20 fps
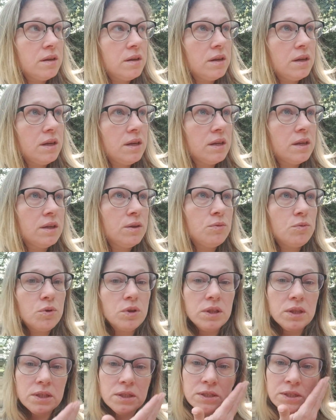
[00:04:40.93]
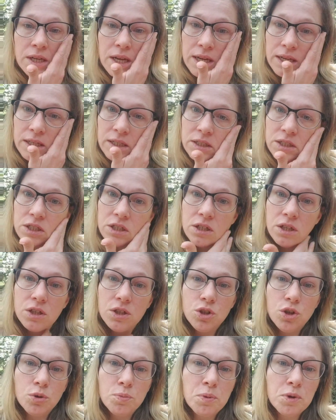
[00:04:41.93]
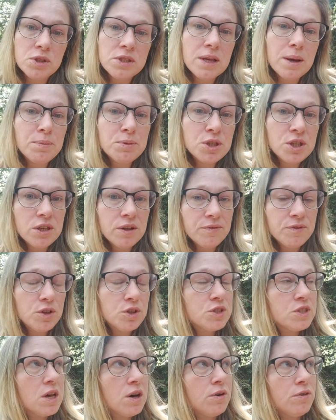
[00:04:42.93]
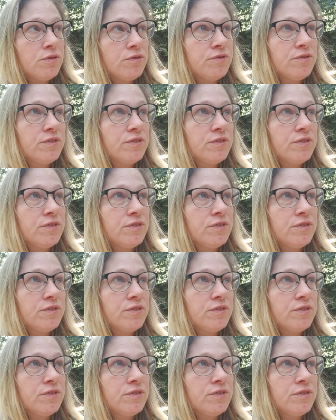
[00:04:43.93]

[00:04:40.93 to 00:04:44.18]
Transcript: It can really change your perception of yourself.